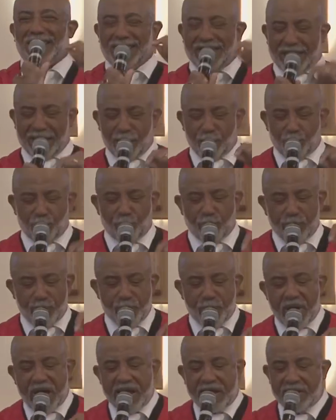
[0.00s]
It
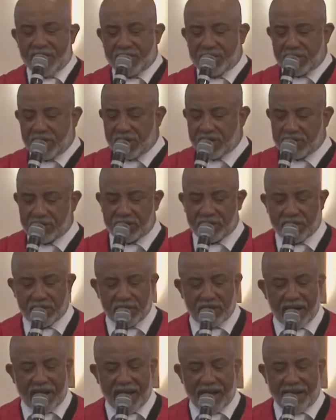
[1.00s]
reminds us that
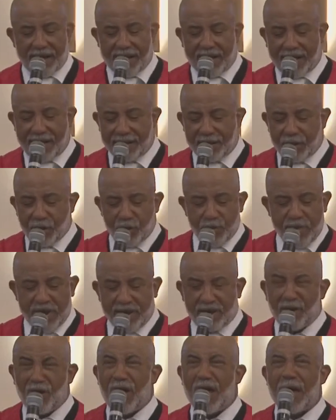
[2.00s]
no
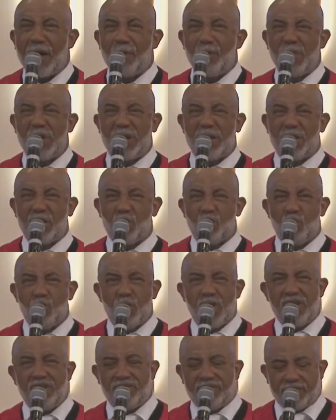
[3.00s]
matter how many
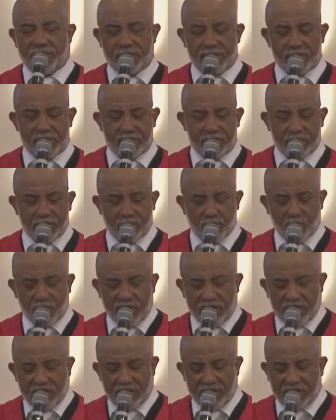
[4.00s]
wafers
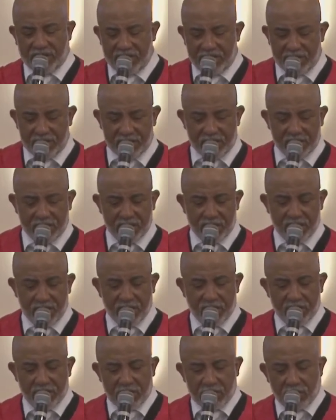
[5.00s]
we eat
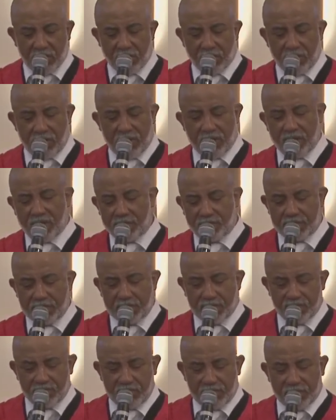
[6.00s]
or
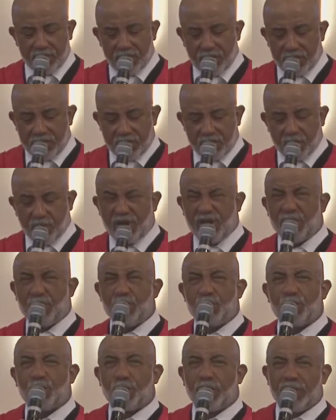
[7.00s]
cups of juice we
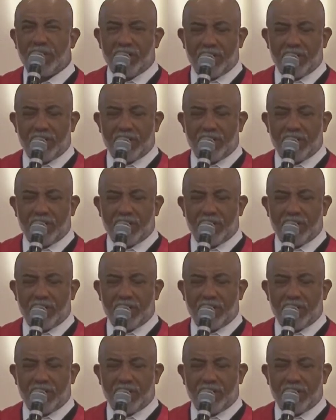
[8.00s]
drink,